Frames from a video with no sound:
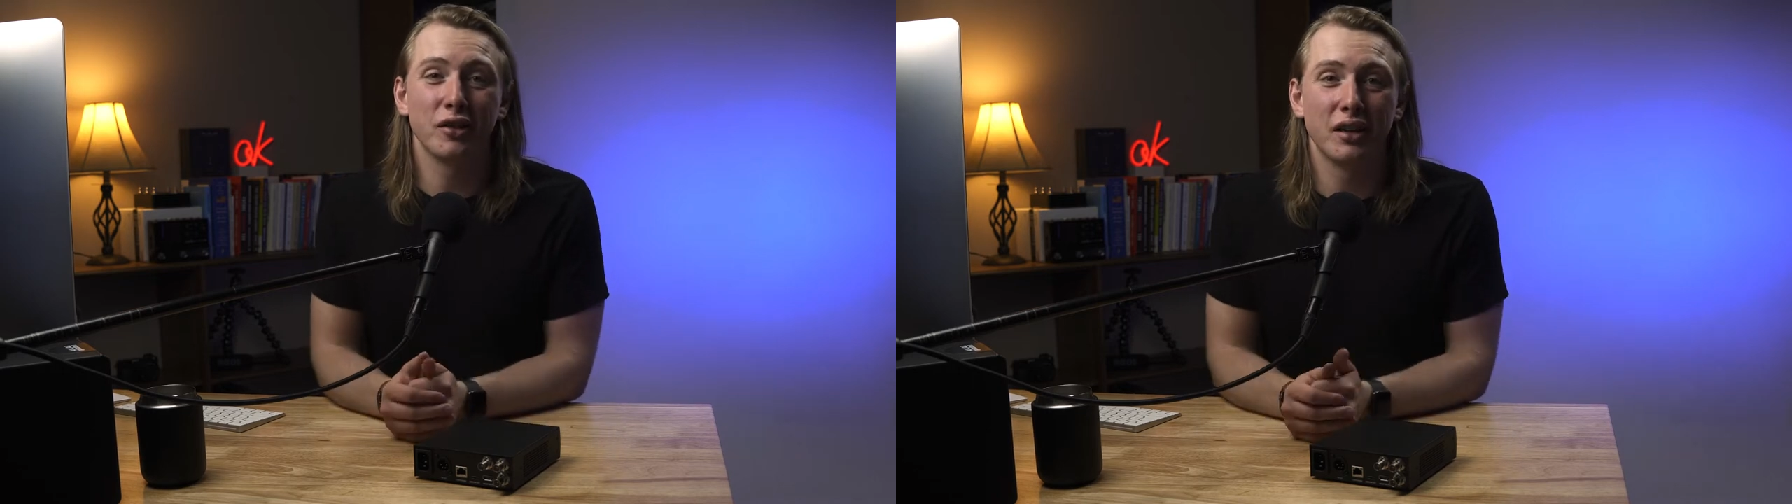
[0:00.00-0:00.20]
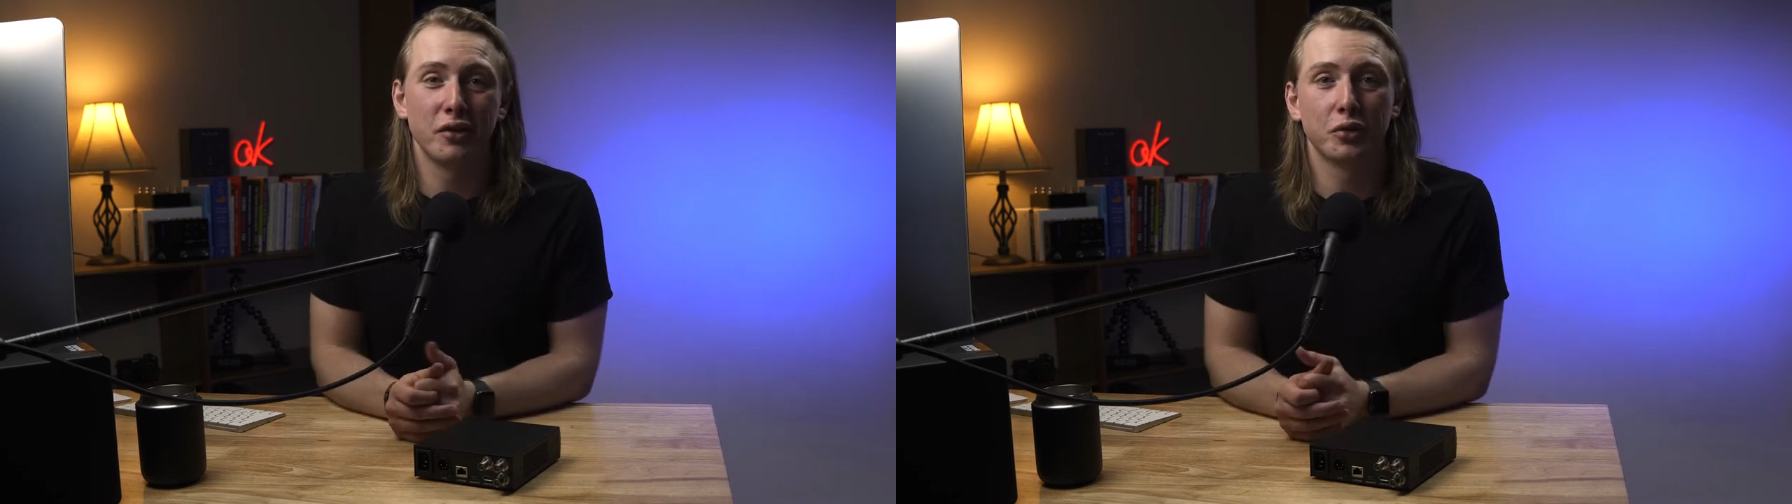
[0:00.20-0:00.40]

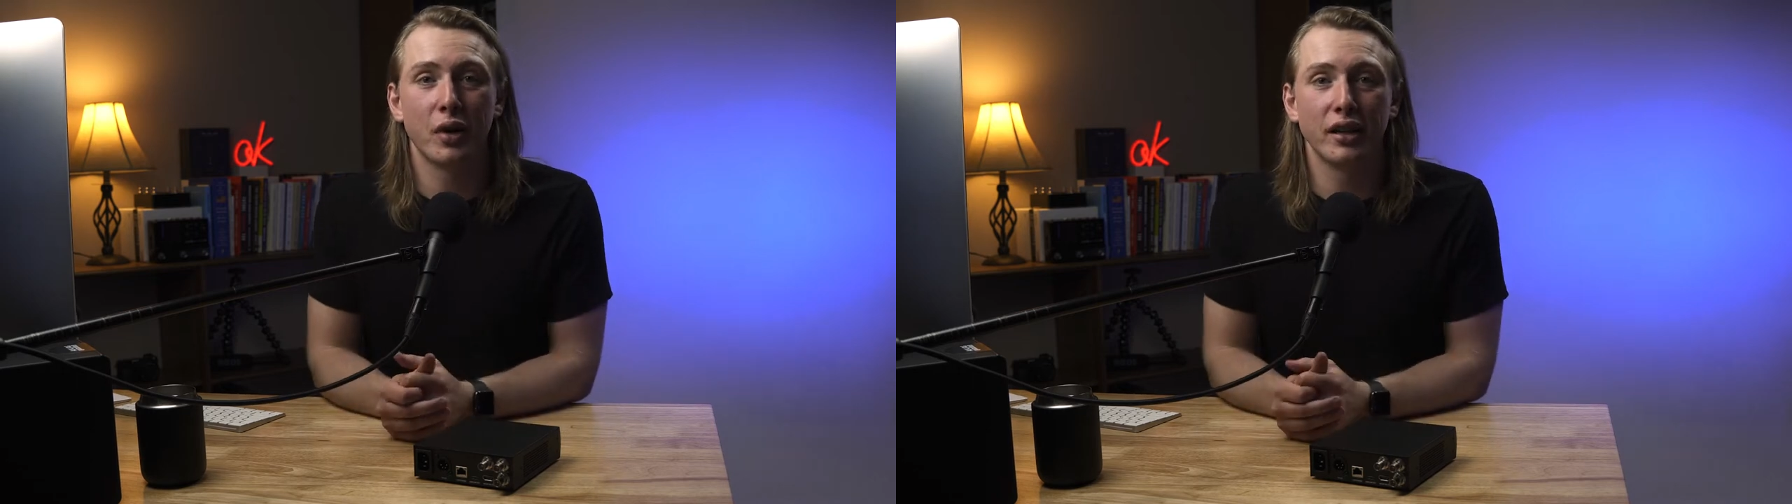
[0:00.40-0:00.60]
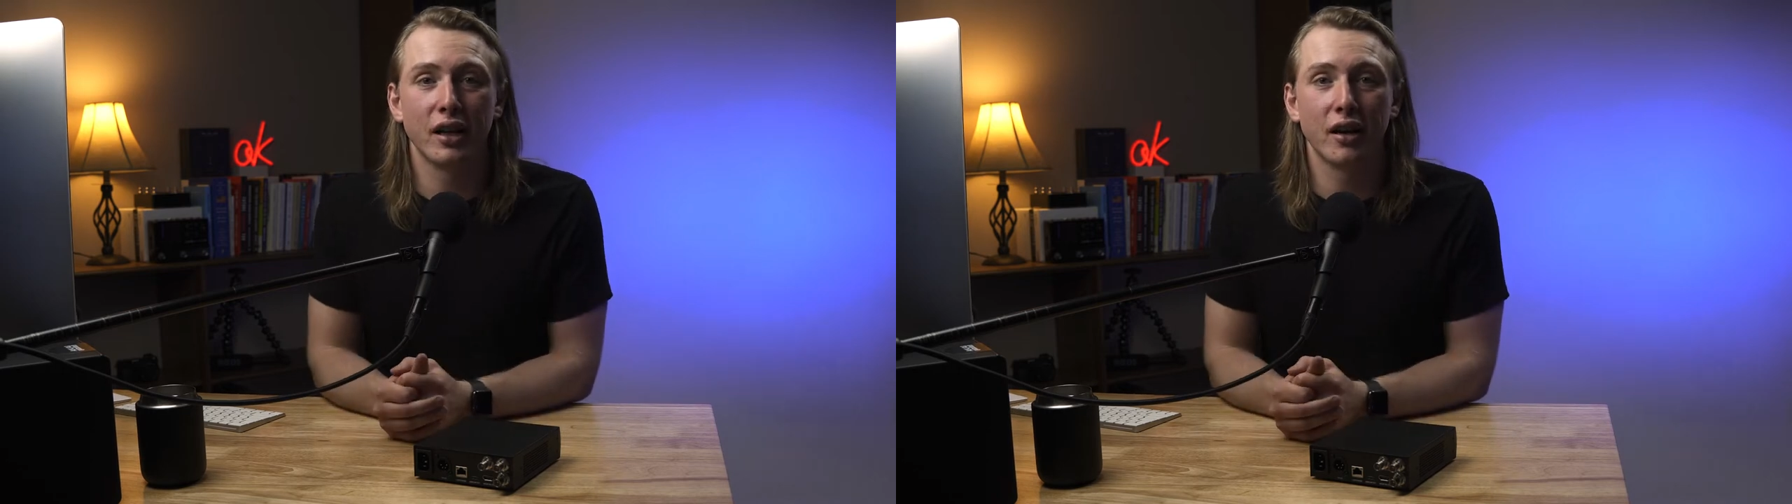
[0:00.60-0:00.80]
levels
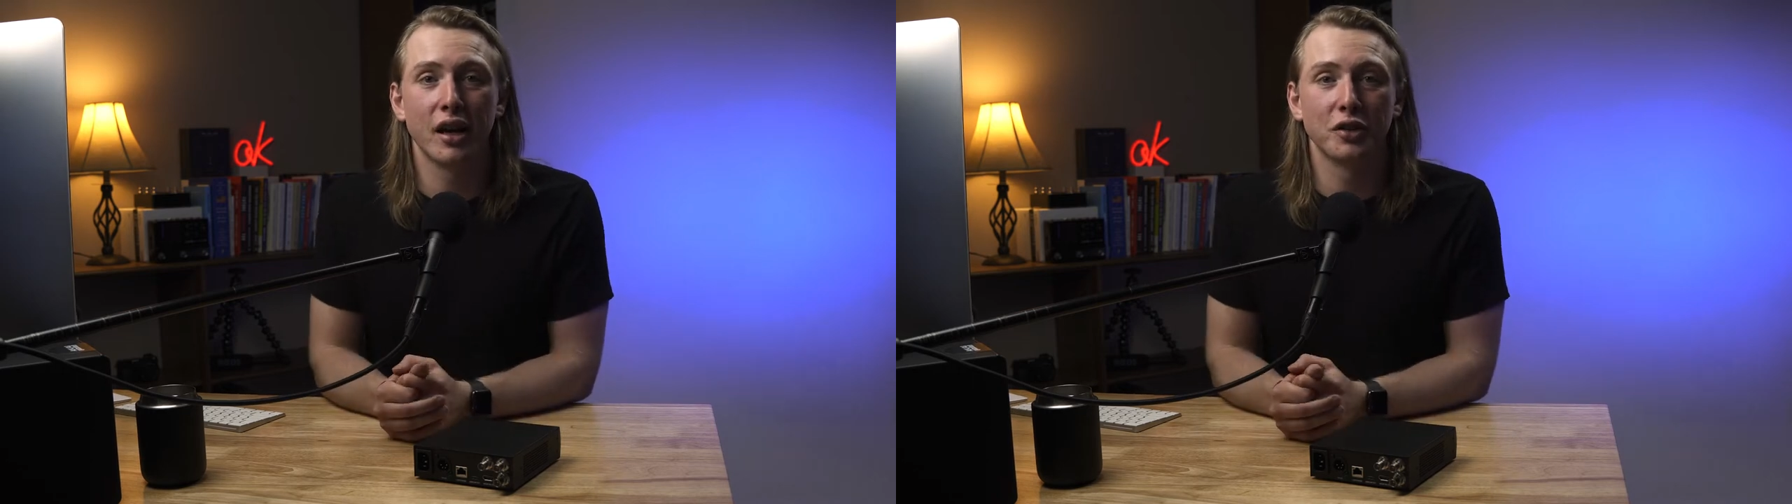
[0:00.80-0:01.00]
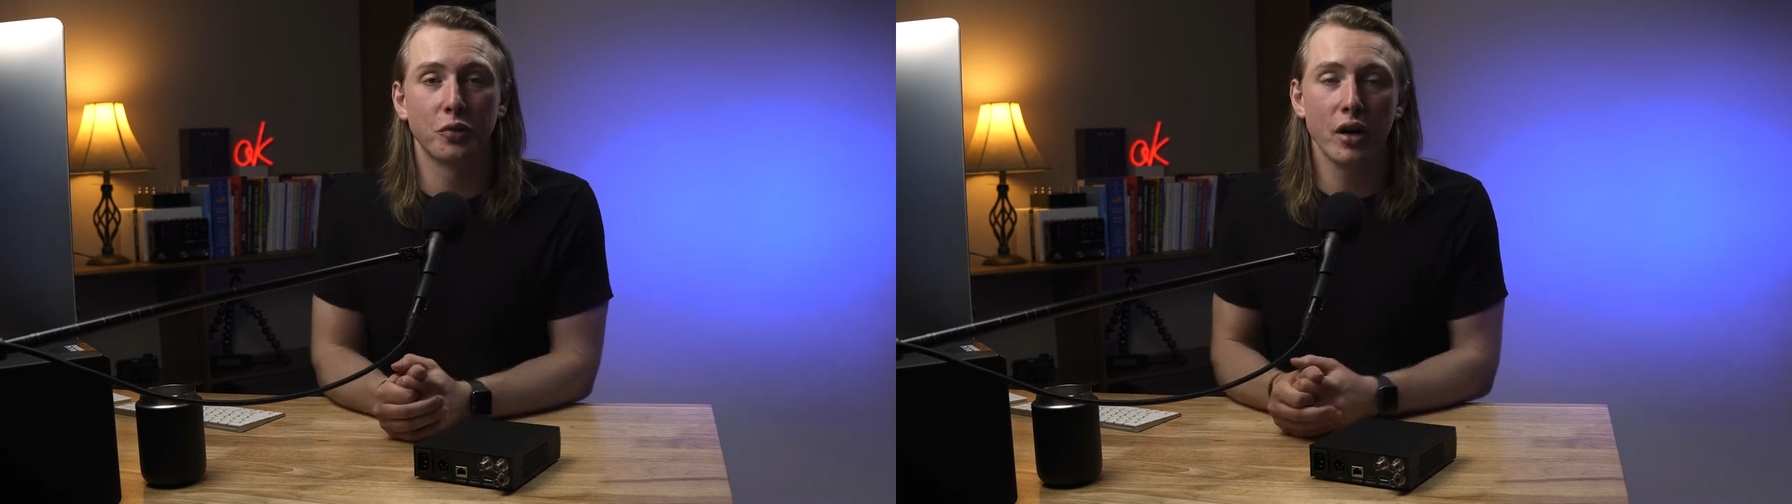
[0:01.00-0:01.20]
right there
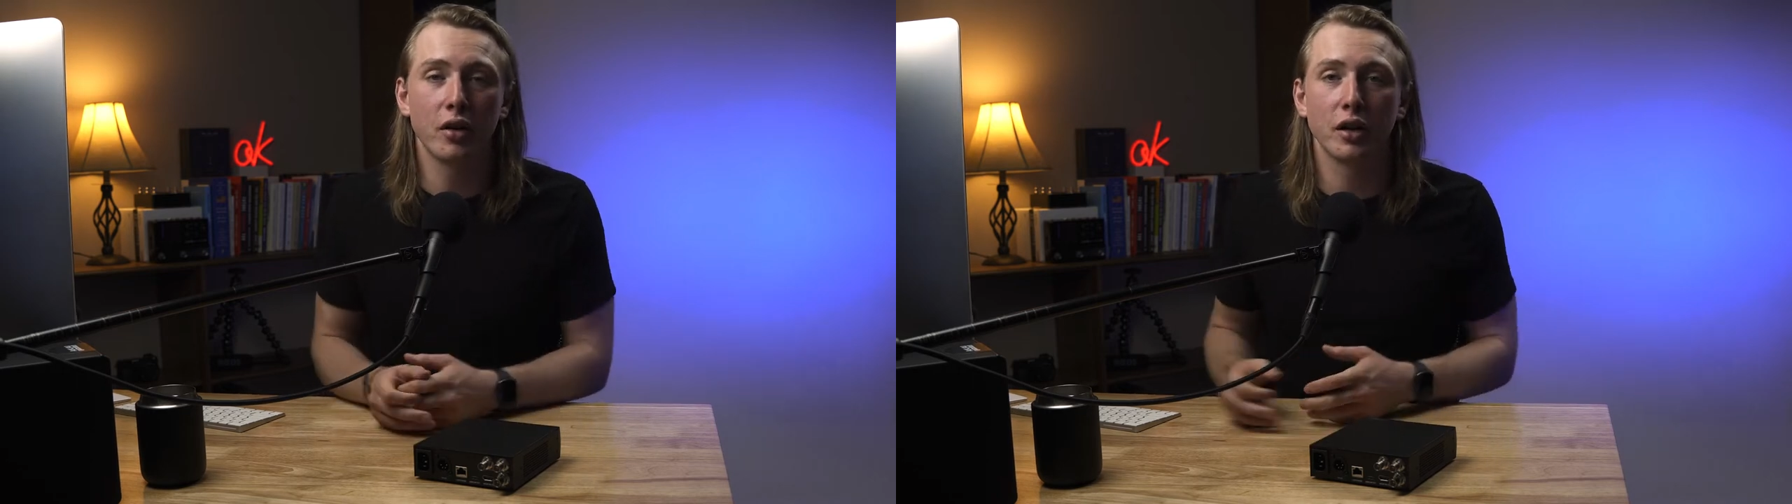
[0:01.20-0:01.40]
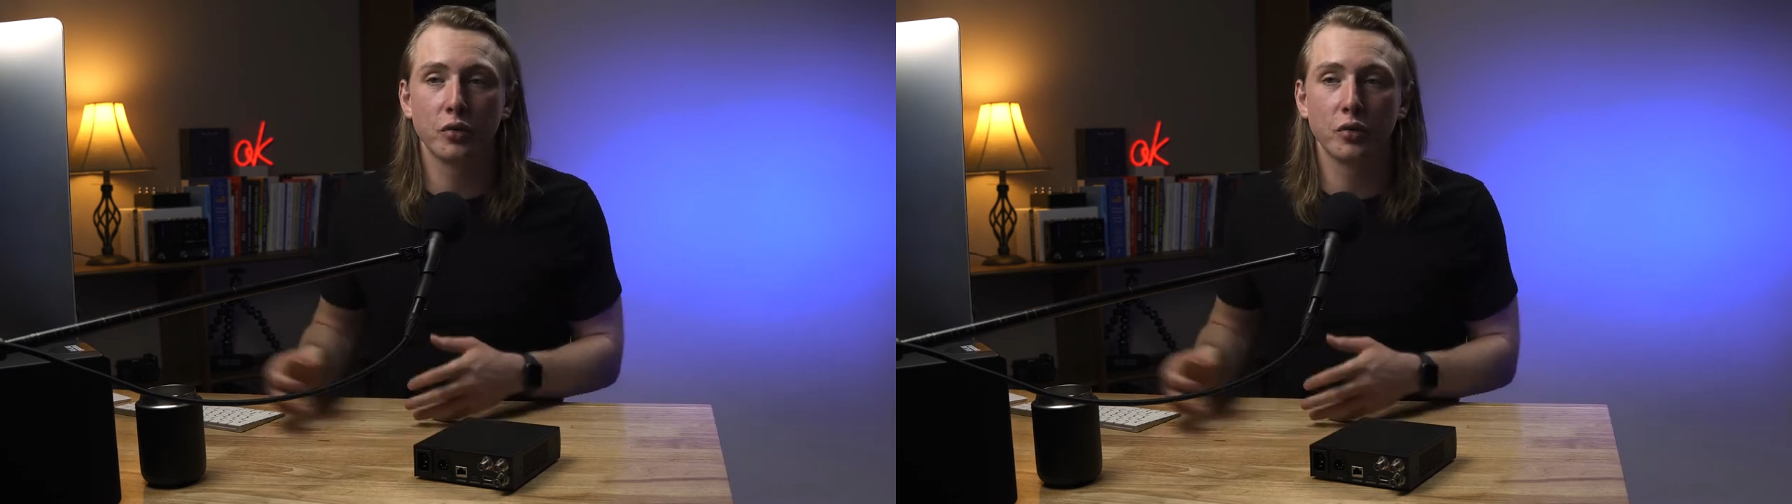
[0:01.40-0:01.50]
as well,